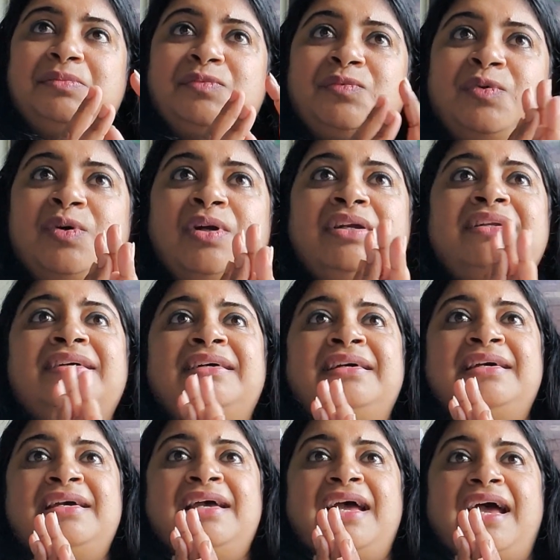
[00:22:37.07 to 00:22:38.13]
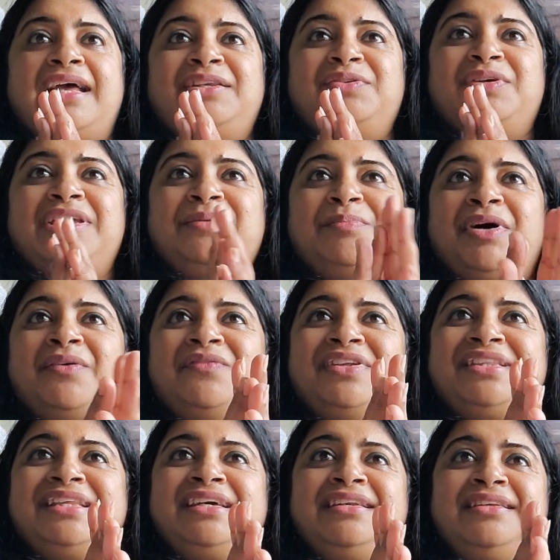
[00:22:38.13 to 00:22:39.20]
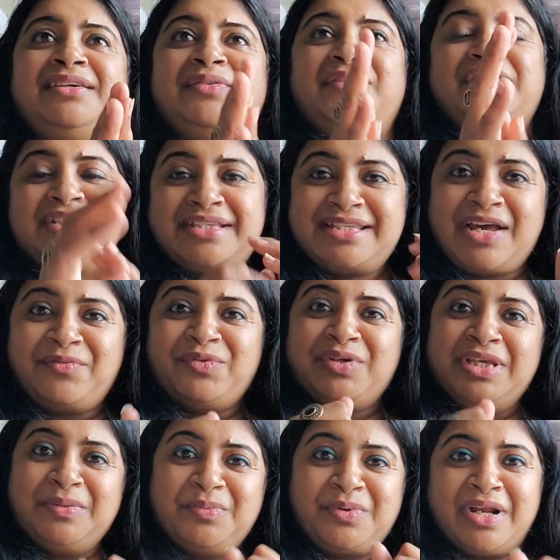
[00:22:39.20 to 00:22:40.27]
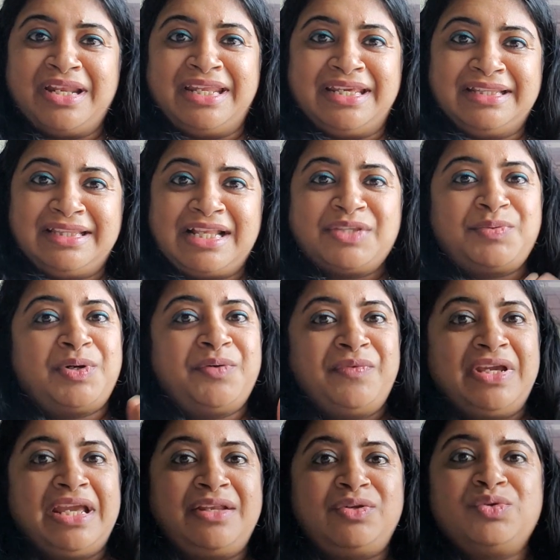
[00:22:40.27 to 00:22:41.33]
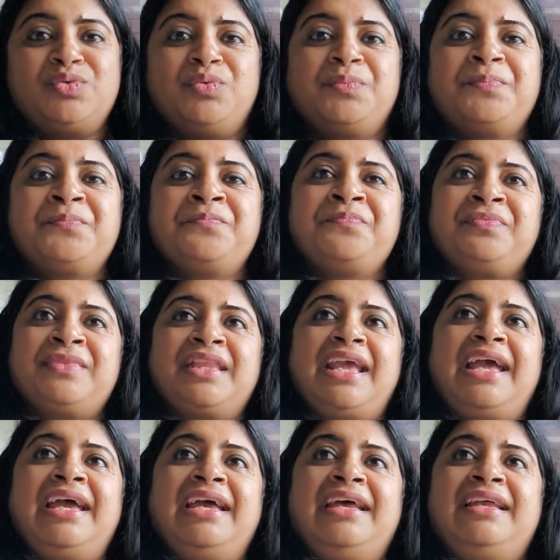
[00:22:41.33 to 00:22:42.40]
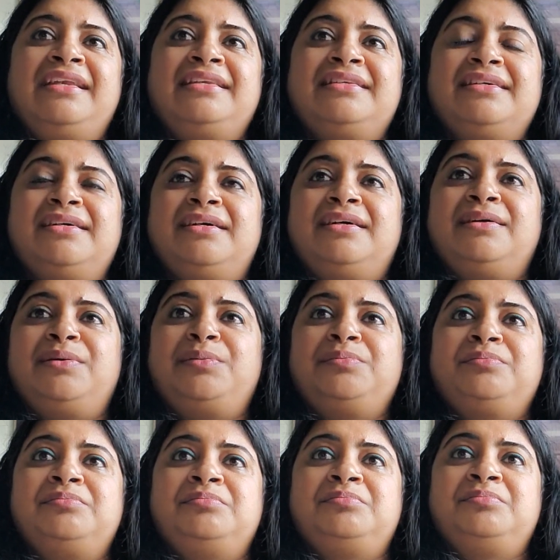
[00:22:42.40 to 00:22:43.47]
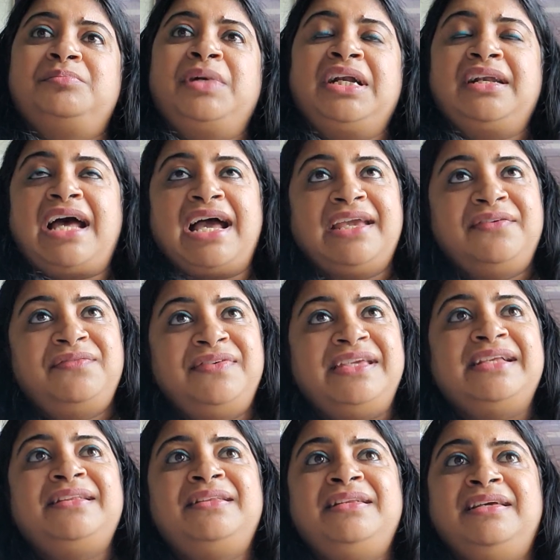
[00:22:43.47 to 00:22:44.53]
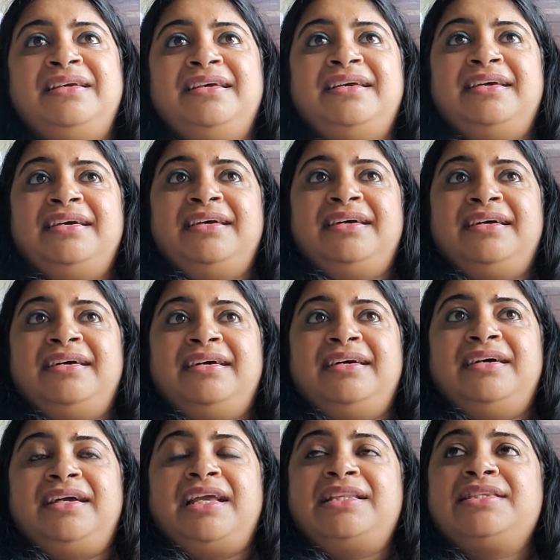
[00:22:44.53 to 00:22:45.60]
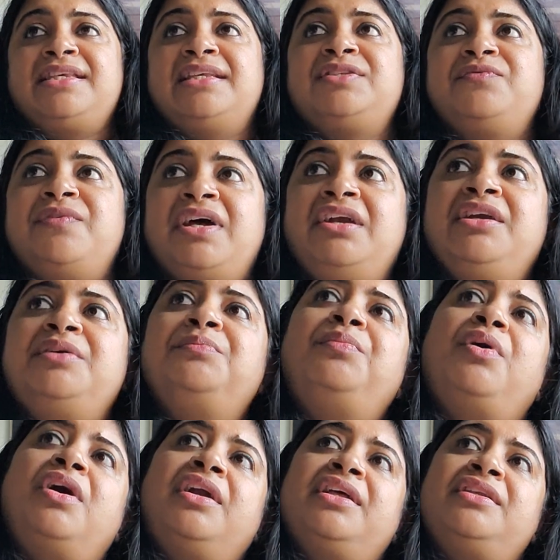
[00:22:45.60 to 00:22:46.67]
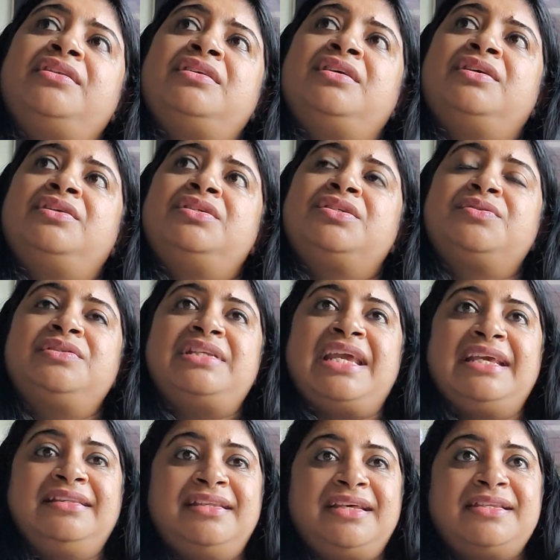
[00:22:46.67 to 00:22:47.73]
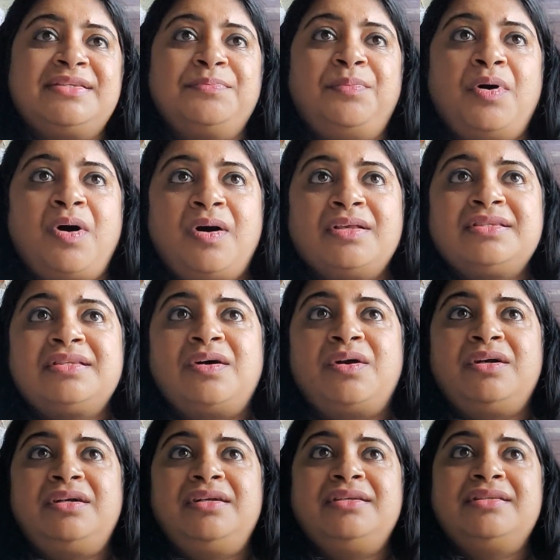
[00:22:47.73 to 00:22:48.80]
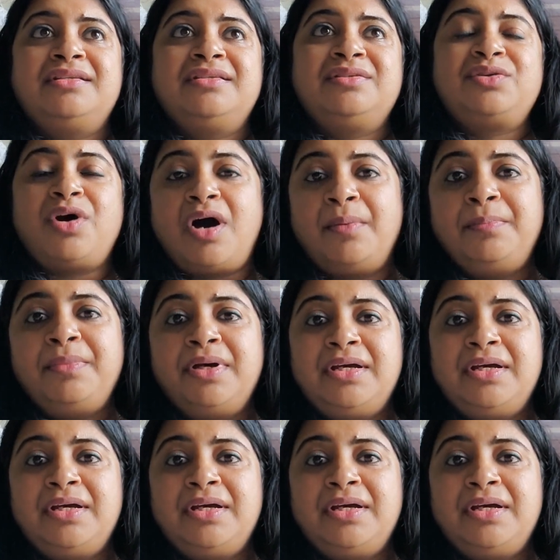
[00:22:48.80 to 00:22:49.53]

world, and to keep up with it we just have to keep running. That's what we do. And but I feel it's very important to take this pause or stop